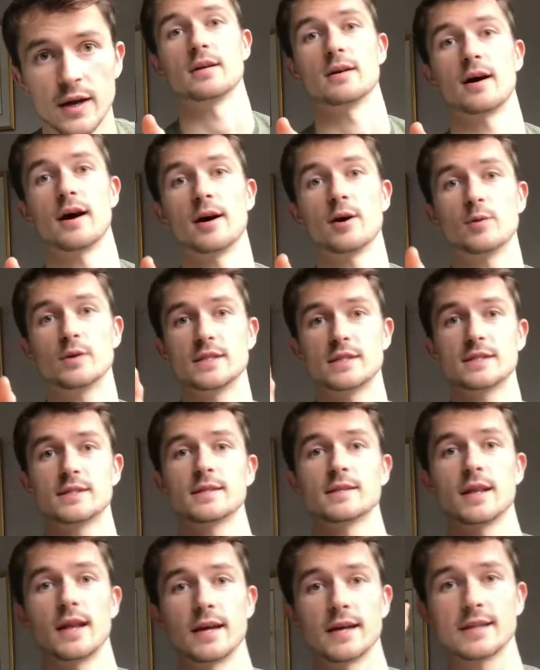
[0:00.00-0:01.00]
And I
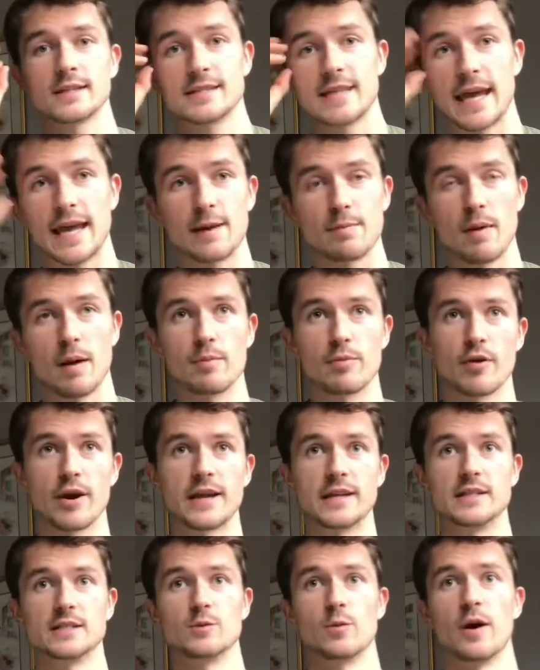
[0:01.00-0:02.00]
always like take my
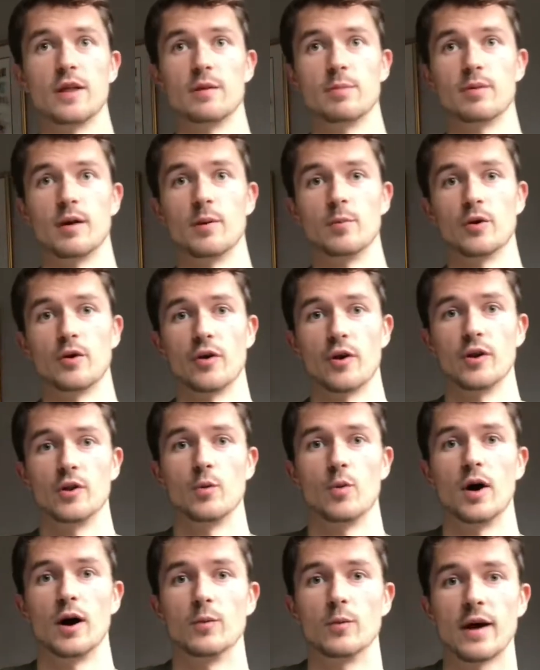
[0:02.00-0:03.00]
brain to where the plant would grow in the
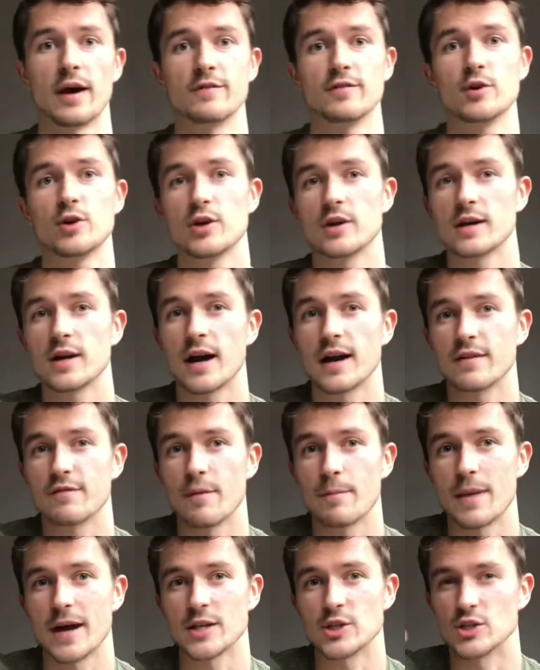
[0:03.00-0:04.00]
wild. Whatever you can kind of
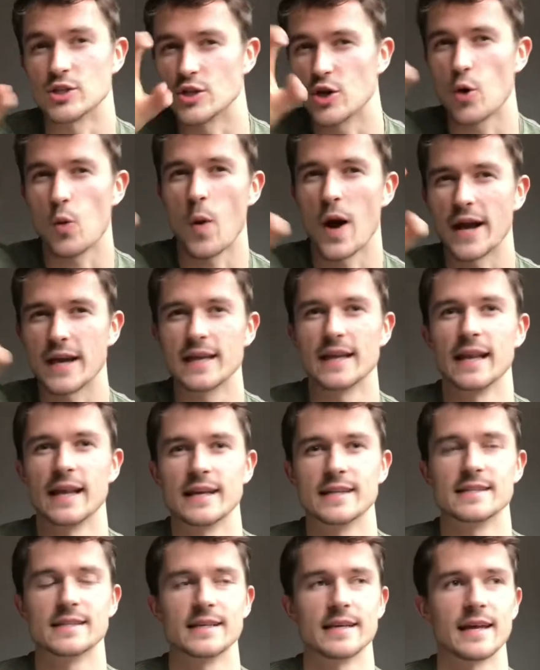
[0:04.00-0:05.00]
imagine
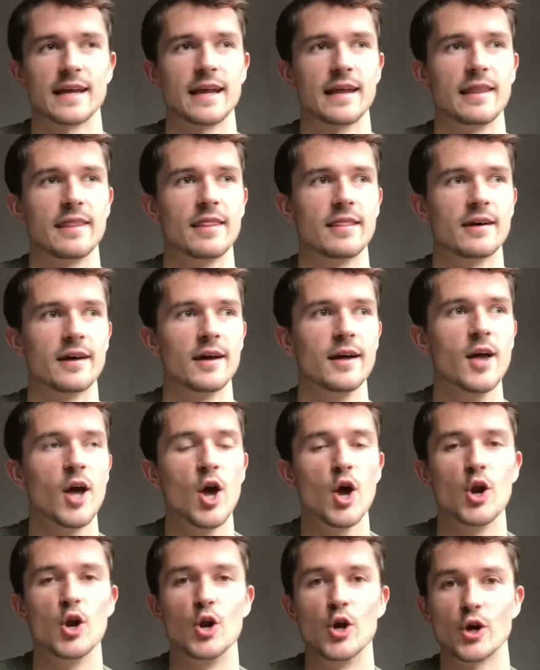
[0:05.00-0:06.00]
coagulating in the
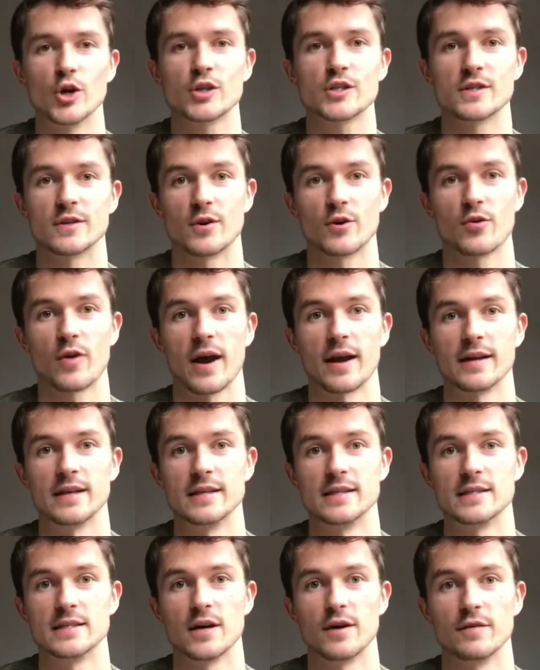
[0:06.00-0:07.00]
nooks and
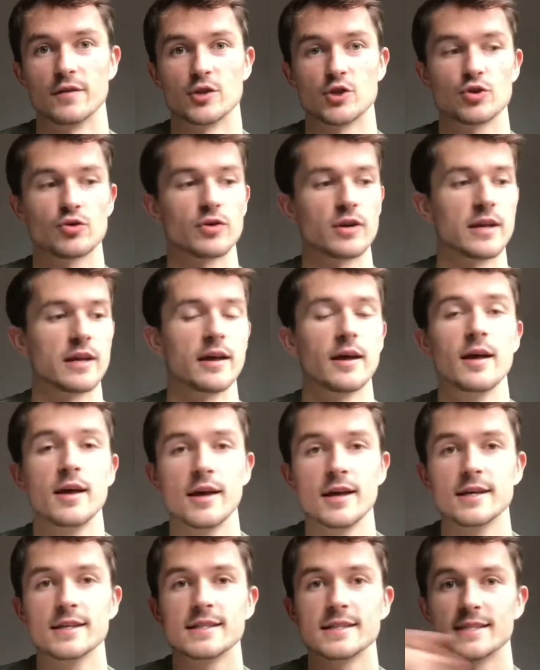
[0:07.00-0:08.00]
crannies of a tree,
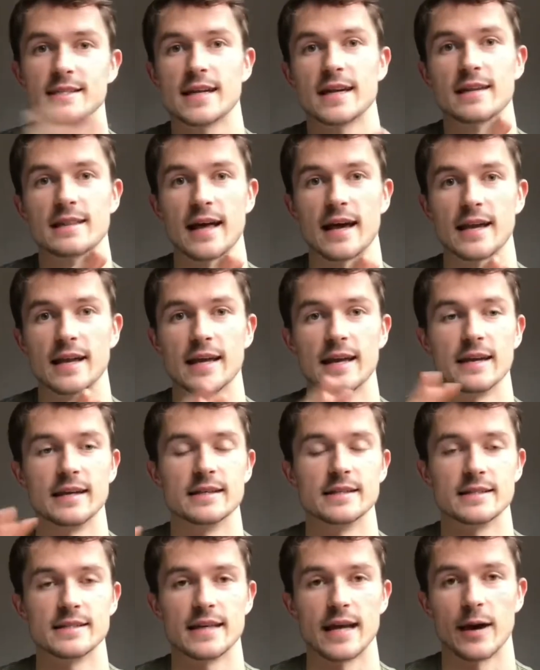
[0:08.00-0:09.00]
stick that in
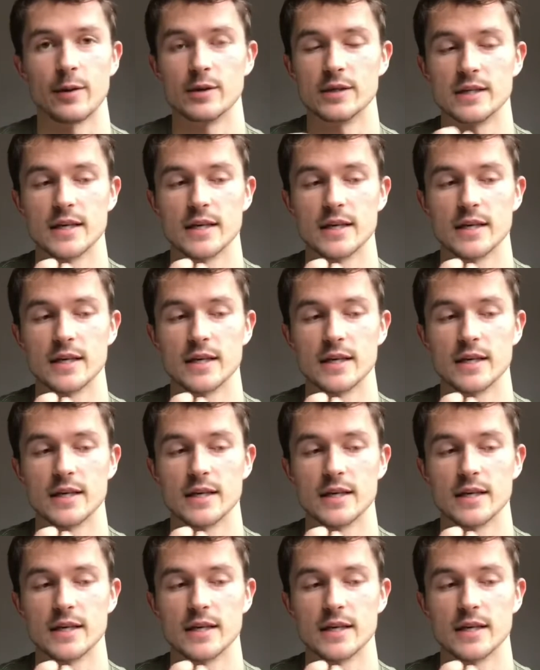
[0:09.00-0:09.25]
and see how it